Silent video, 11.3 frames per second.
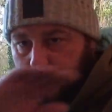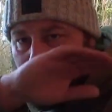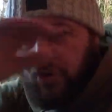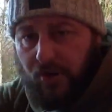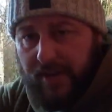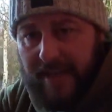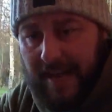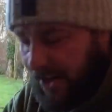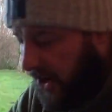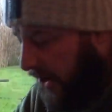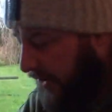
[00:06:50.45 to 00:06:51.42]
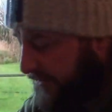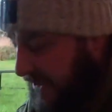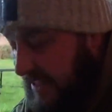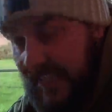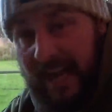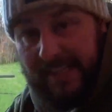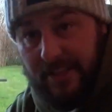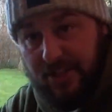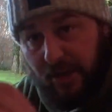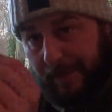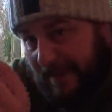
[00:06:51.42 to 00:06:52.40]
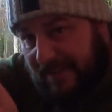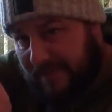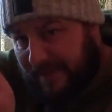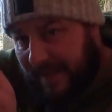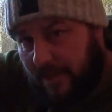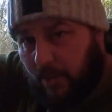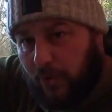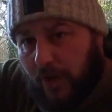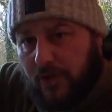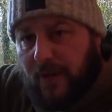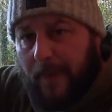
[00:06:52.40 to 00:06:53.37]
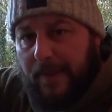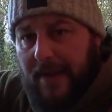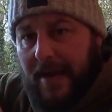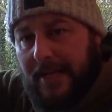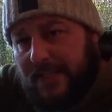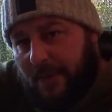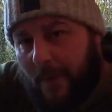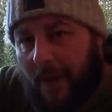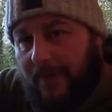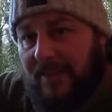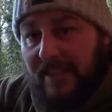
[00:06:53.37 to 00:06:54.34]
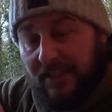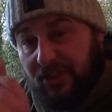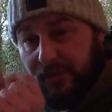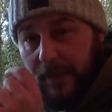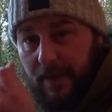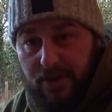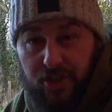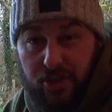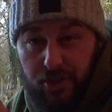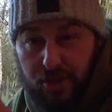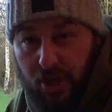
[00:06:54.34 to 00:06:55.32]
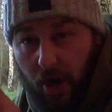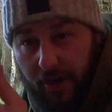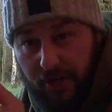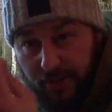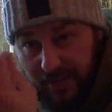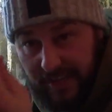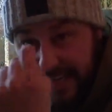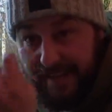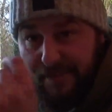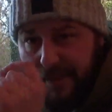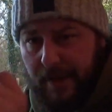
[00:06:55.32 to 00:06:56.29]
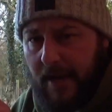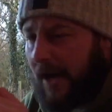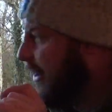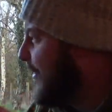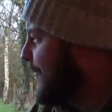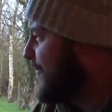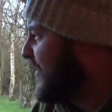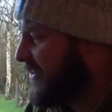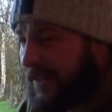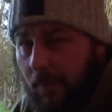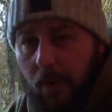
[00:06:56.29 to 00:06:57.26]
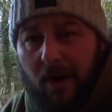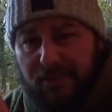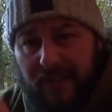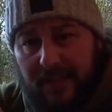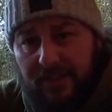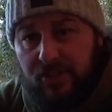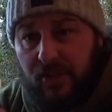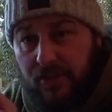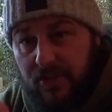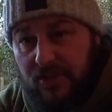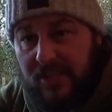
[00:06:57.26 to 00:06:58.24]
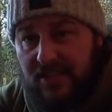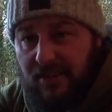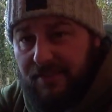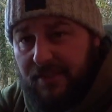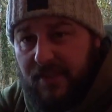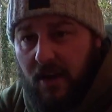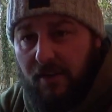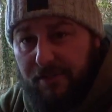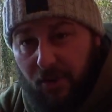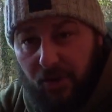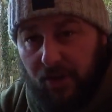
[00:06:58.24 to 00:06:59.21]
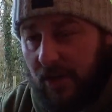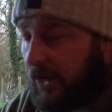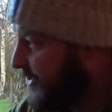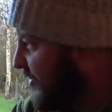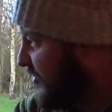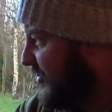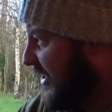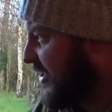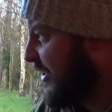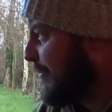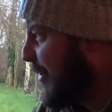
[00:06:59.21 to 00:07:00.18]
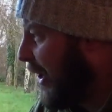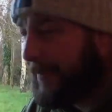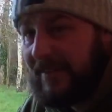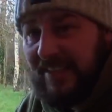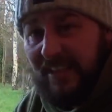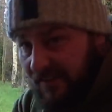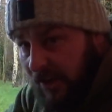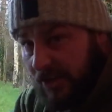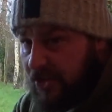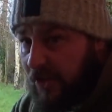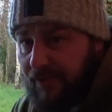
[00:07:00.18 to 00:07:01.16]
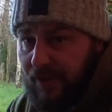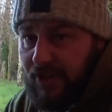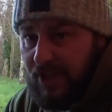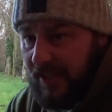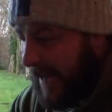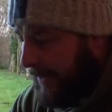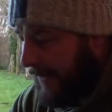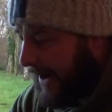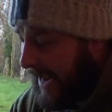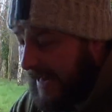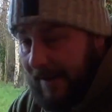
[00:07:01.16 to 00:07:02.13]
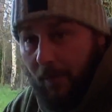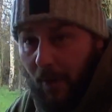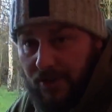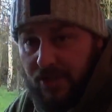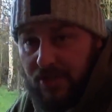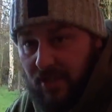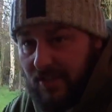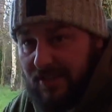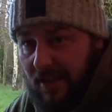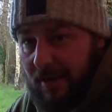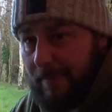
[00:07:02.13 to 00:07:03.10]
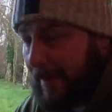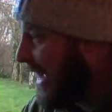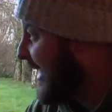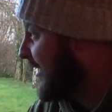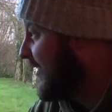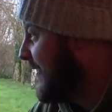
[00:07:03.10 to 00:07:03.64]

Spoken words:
I'm just cutting that in half, and then 2 bits of fake corn on top of that as well, just shotted underneath the wafter, just so it just sits off the hook, like it's just sitting on the bottom. I've got 2 fish in that way, and then one's just on a solid bag.